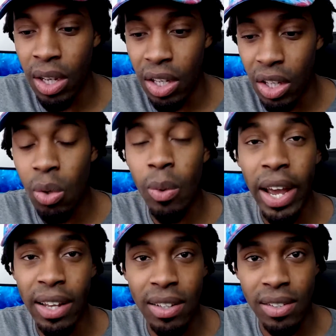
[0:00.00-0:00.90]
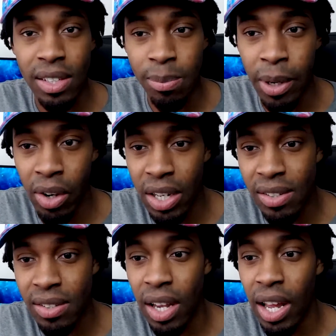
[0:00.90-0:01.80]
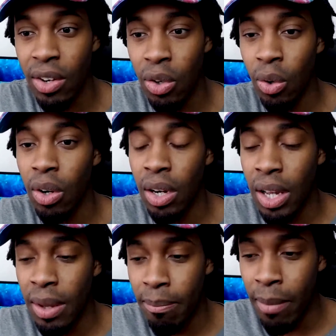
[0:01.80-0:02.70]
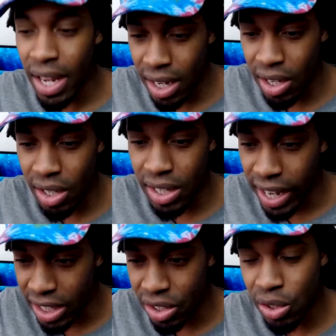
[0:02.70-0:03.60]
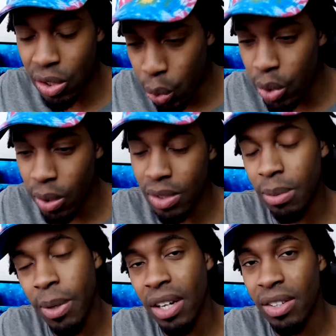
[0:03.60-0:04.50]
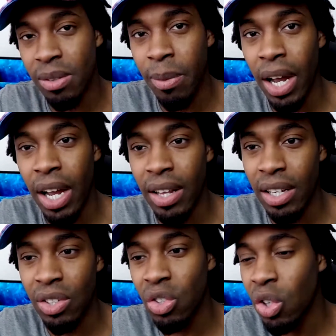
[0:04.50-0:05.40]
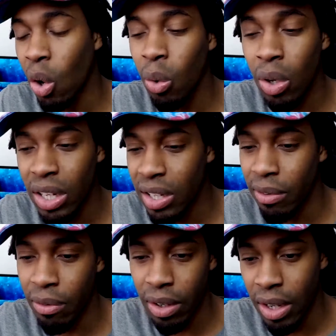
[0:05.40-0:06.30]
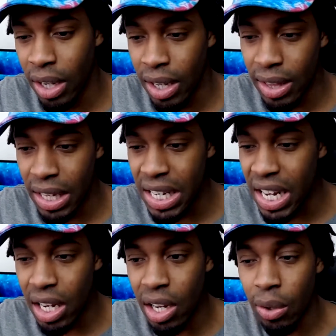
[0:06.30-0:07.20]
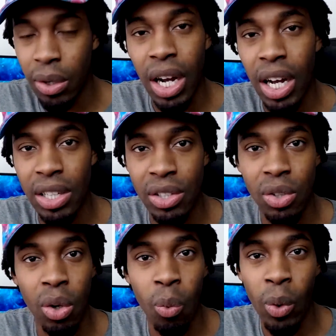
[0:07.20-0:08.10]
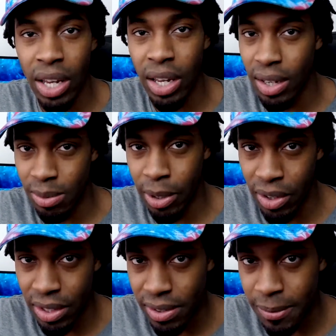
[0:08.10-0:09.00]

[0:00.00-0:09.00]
You had this experience, and you're making a connection to your subconscious mind that is totally different than any other conscious or waking experience.